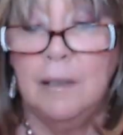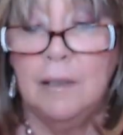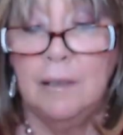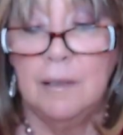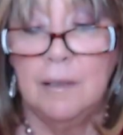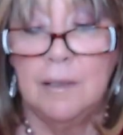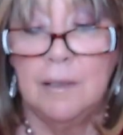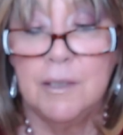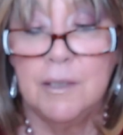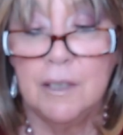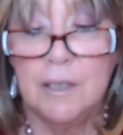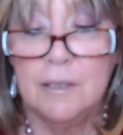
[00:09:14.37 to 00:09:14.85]

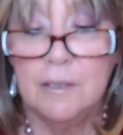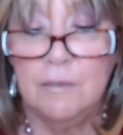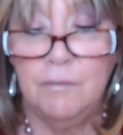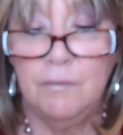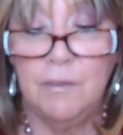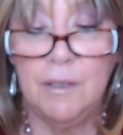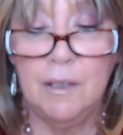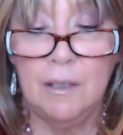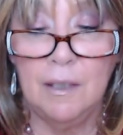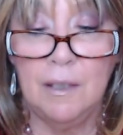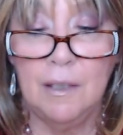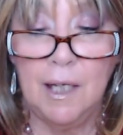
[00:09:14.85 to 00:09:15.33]
It does
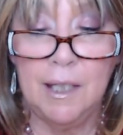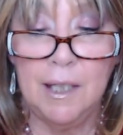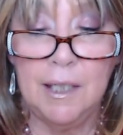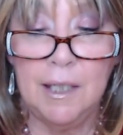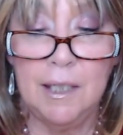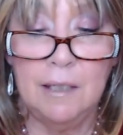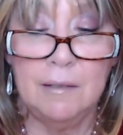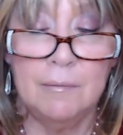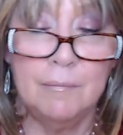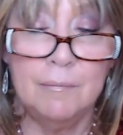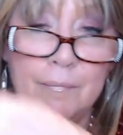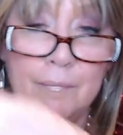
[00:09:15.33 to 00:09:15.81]
feel
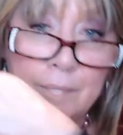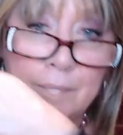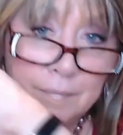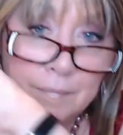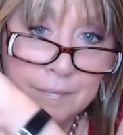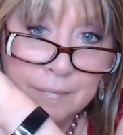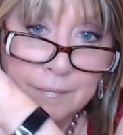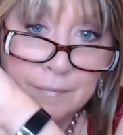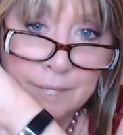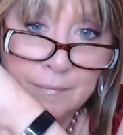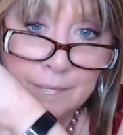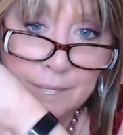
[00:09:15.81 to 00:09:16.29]
light.
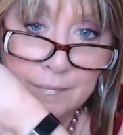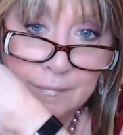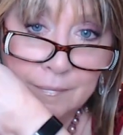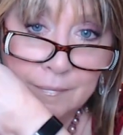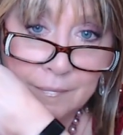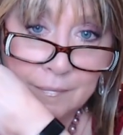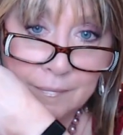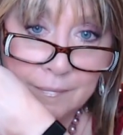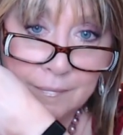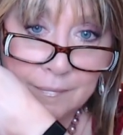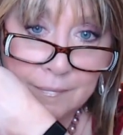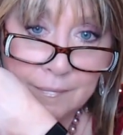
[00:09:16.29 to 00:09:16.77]

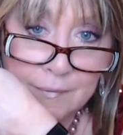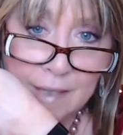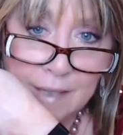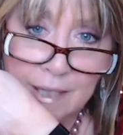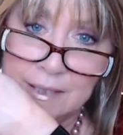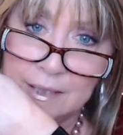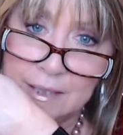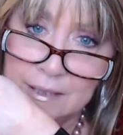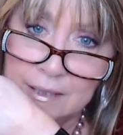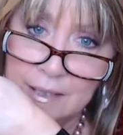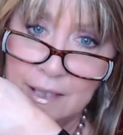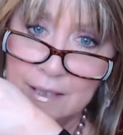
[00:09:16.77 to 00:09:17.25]
I
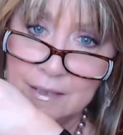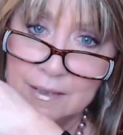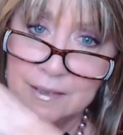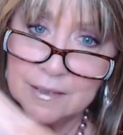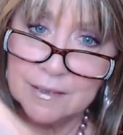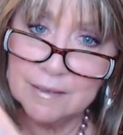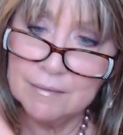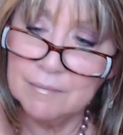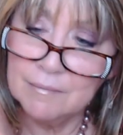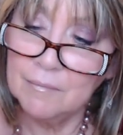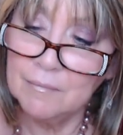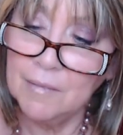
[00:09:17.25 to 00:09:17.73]
think that,
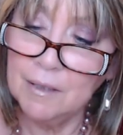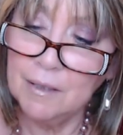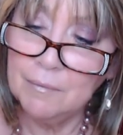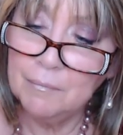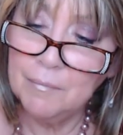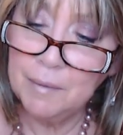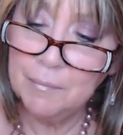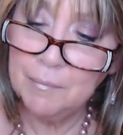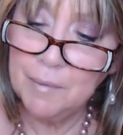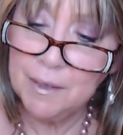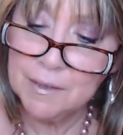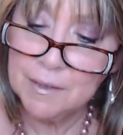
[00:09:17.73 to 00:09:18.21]
well,
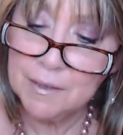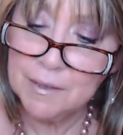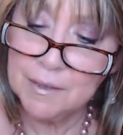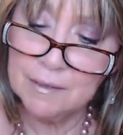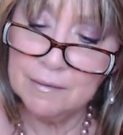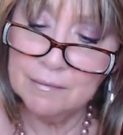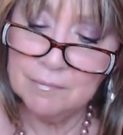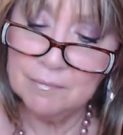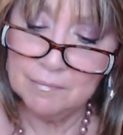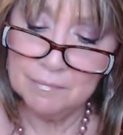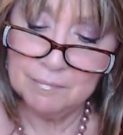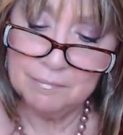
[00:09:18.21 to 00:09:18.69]
maybe
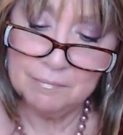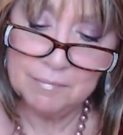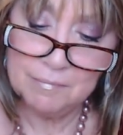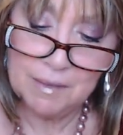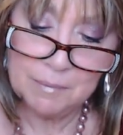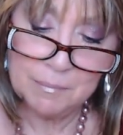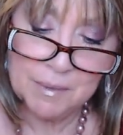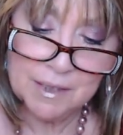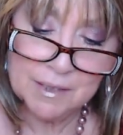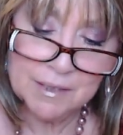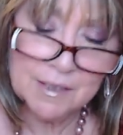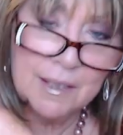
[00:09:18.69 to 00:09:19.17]
it's
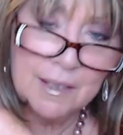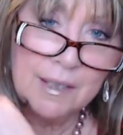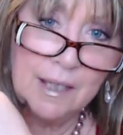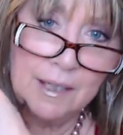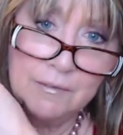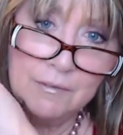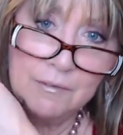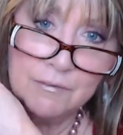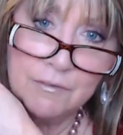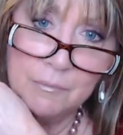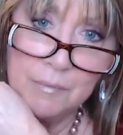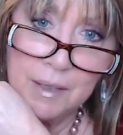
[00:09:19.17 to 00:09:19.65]
maybe it's
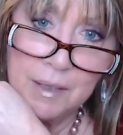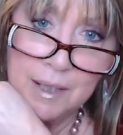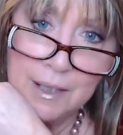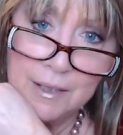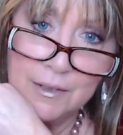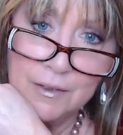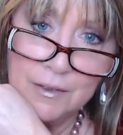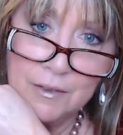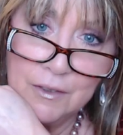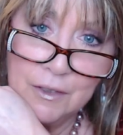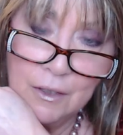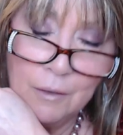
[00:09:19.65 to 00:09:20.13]
light for me. I
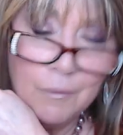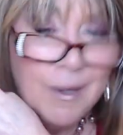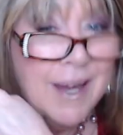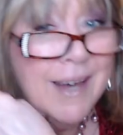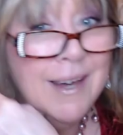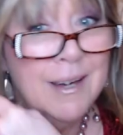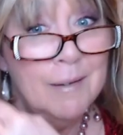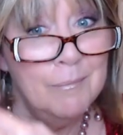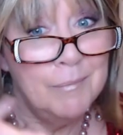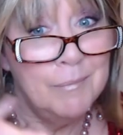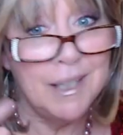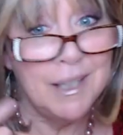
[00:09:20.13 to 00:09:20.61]
don't know.
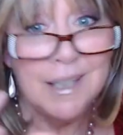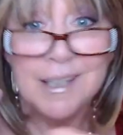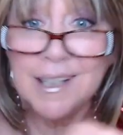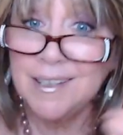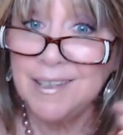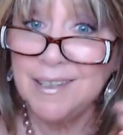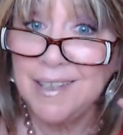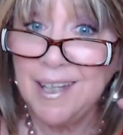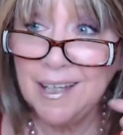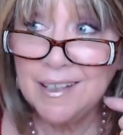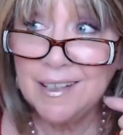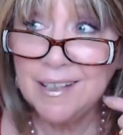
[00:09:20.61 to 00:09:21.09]
But I
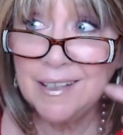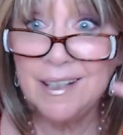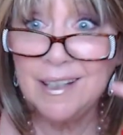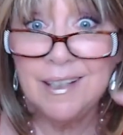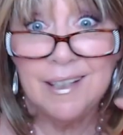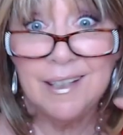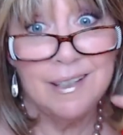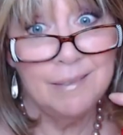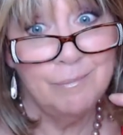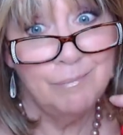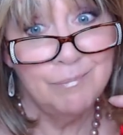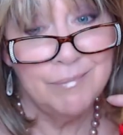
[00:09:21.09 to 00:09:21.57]
got that,
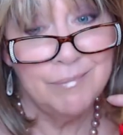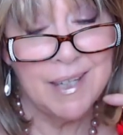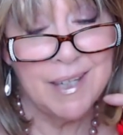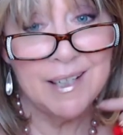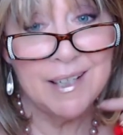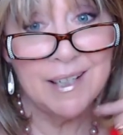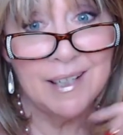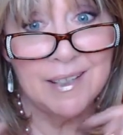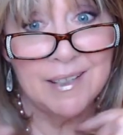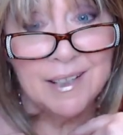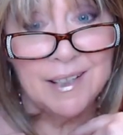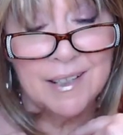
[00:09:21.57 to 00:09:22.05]
uh,
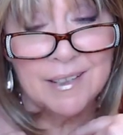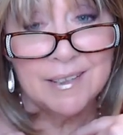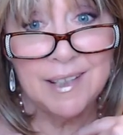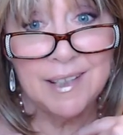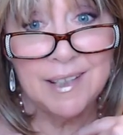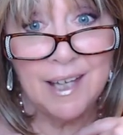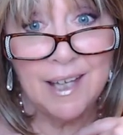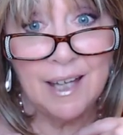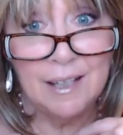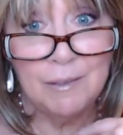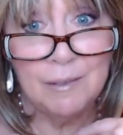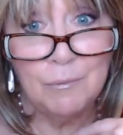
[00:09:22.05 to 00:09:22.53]
that, that
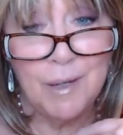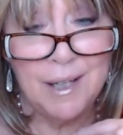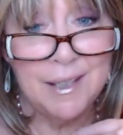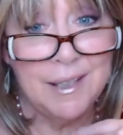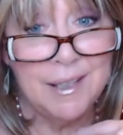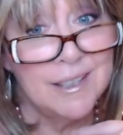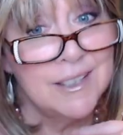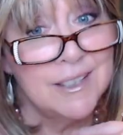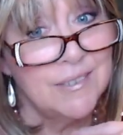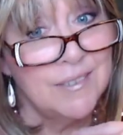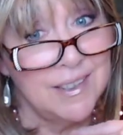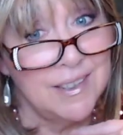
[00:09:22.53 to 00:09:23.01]
the
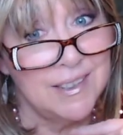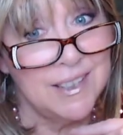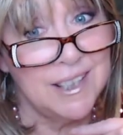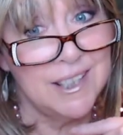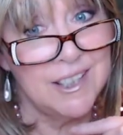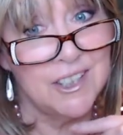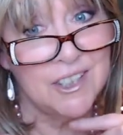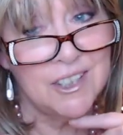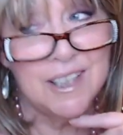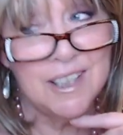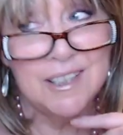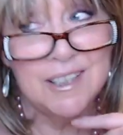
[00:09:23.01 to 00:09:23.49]
LYS
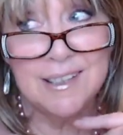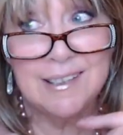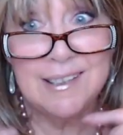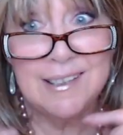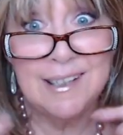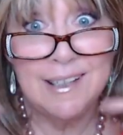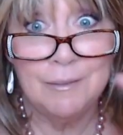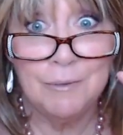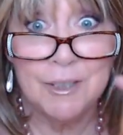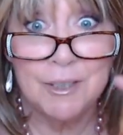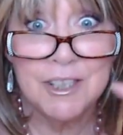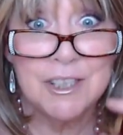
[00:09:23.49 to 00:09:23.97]
foundation on
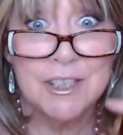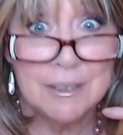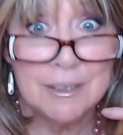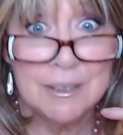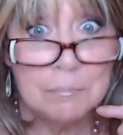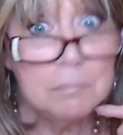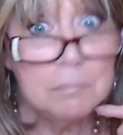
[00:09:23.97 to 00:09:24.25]
today, which is